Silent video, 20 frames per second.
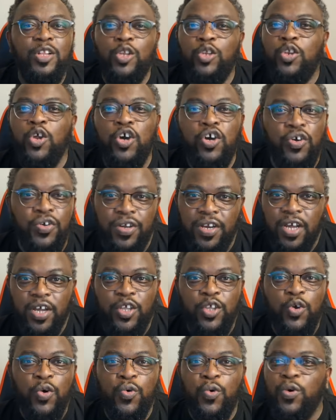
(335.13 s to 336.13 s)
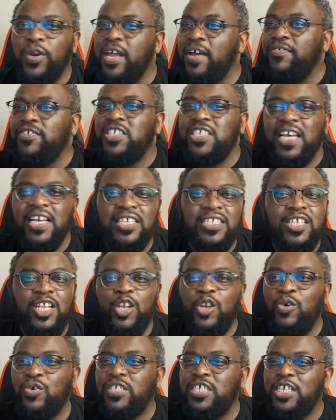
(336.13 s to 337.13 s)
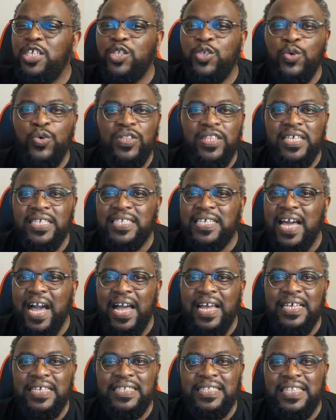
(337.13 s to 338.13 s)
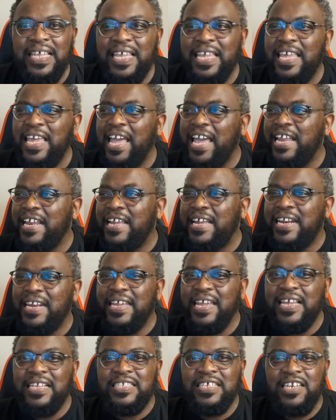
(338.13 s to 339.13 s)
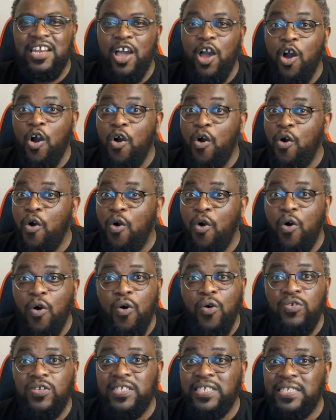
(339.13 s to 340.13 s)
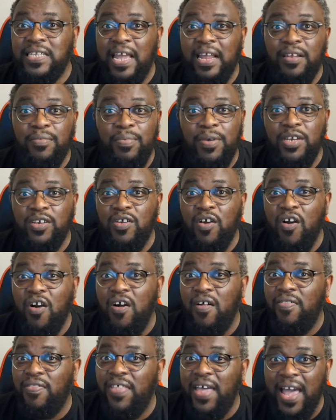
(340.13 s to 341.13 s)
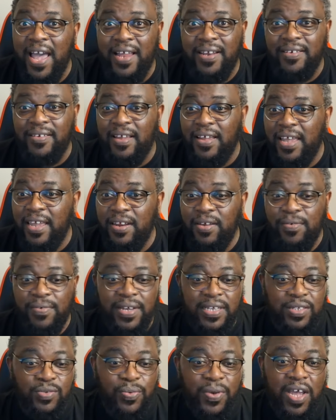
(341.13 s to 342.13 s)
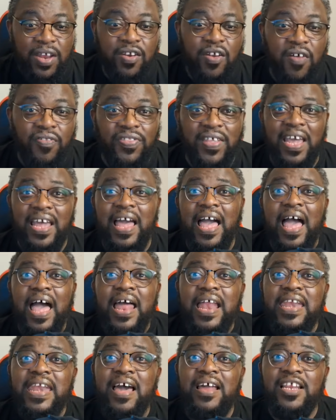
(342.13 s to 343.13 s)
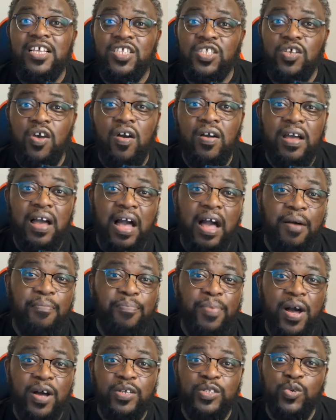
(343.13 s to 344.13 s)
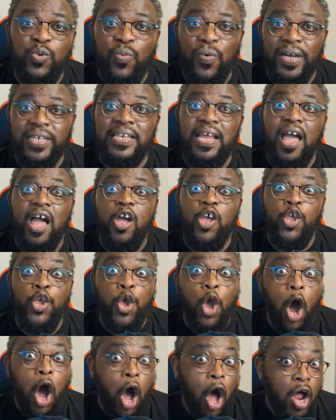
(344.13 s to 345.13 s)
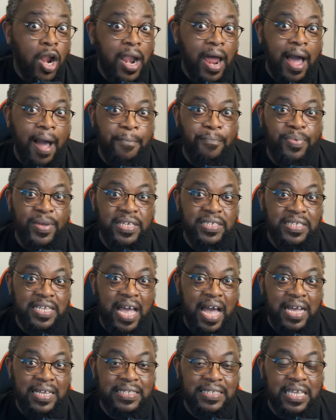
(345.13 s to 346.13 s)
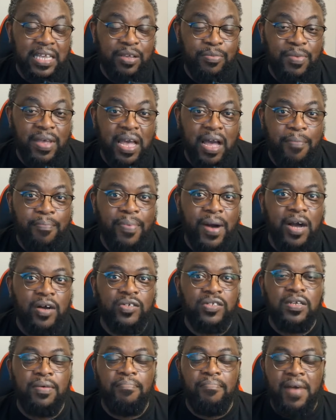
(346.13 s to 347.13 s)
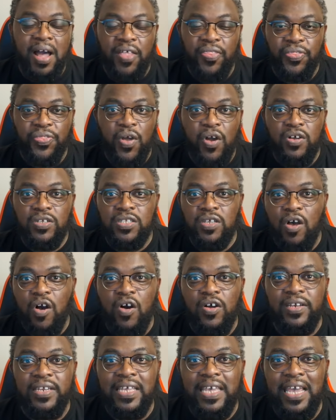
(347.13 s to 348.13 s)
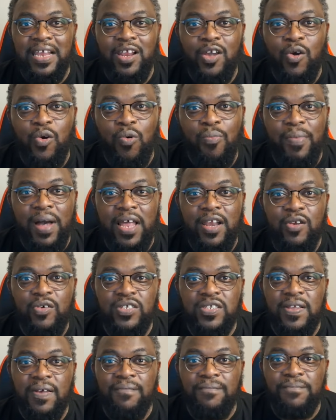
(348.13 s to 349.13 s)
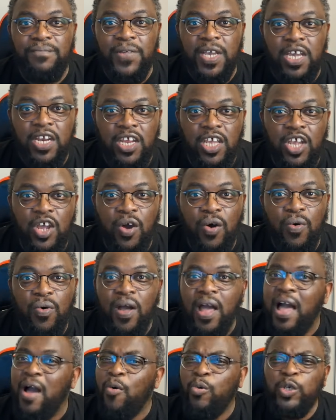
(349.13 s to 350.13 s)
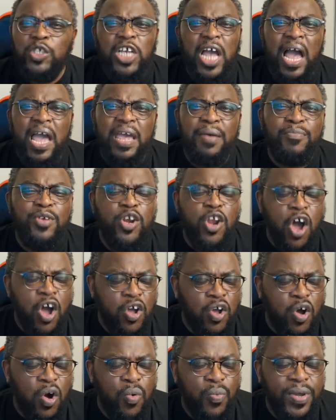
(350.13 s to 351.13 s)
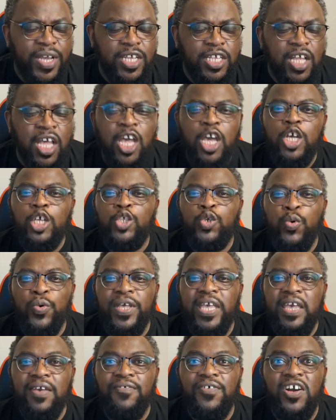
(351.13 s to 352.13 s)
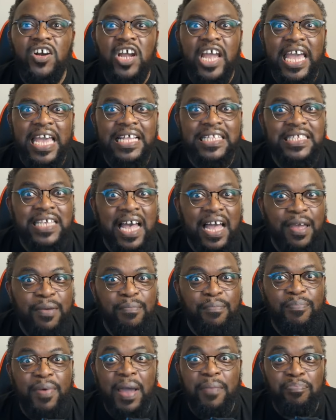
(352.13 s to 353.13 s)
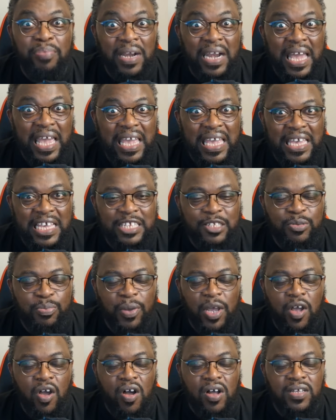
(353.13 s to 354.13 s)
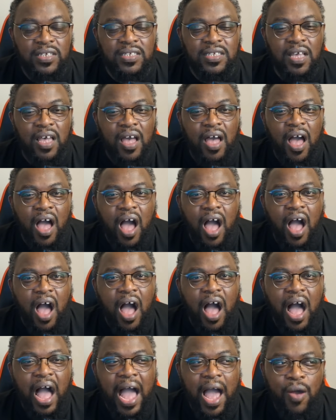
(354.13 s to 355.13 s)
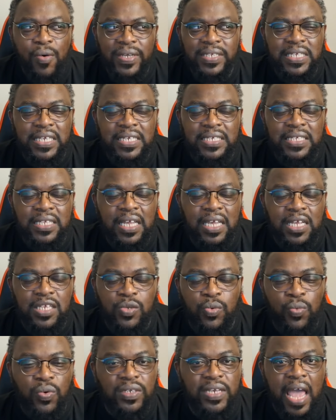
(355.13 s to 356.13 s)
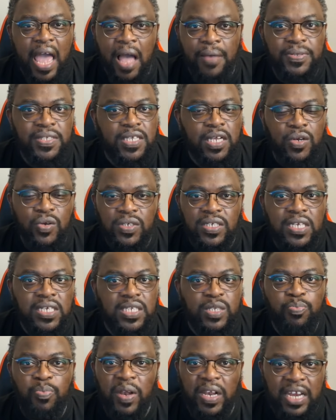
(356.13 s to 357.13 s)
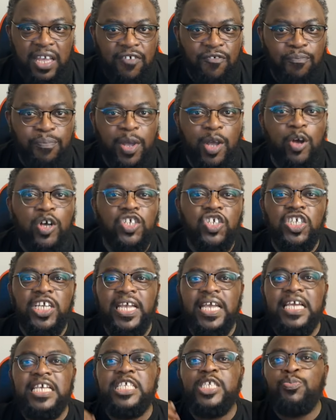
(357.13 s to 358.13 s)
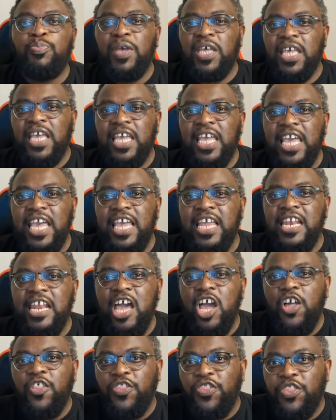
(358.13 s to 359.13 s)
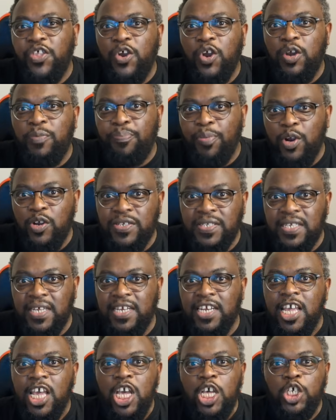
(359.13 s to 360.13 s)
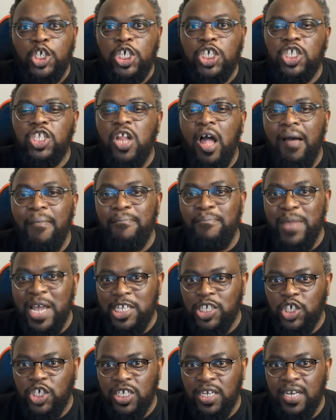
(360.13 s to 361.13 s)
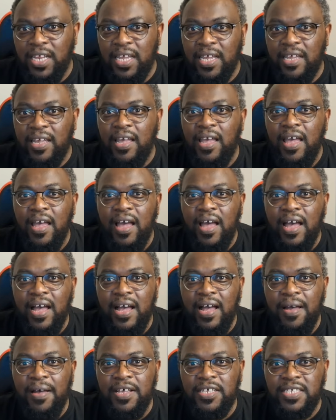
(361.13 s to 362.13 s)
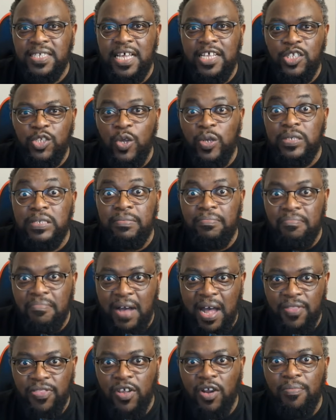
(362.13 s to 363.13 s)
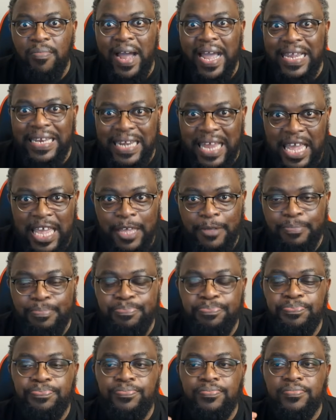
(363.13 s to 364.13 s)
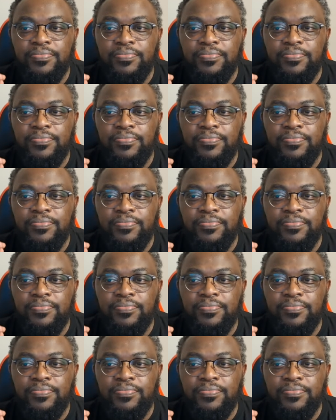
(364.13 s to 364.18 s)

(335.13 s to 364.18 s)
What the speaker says: Dude, you could have just looked into this guy's thingy and created a whole statement on that. Anyways, we are not there. Now let's talk about what y'all are busy asking me about. My thoughts on Kelly Kumalo's video, which I am not going to give her airtime by playing it, because I was listening it with absolute disbelief, because she is speaking in a third person. She's not mentioning Senzo's mother by name,